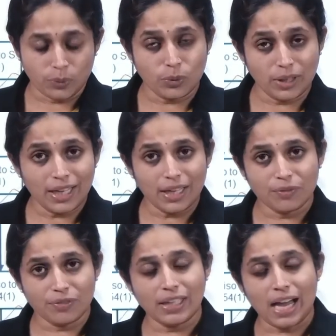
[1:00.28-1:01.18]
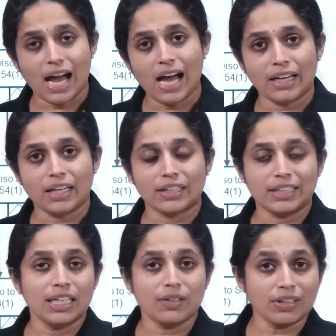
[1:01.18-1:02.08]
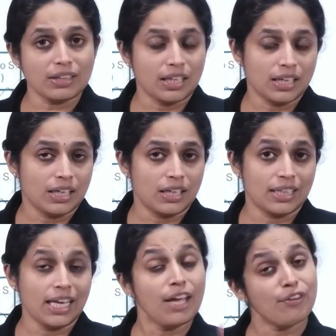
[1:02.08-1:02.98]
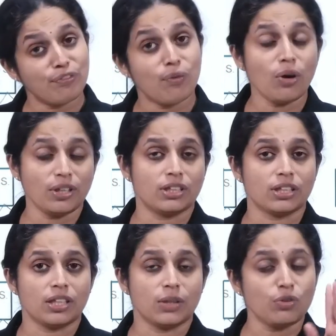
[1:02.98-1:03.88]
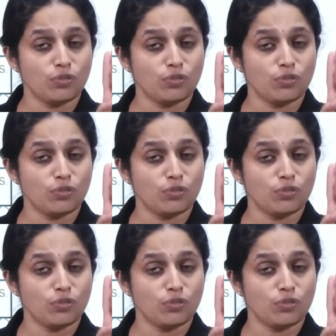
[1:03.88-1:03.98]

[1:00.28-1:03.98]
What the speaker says: today we are dealing with day 4th, the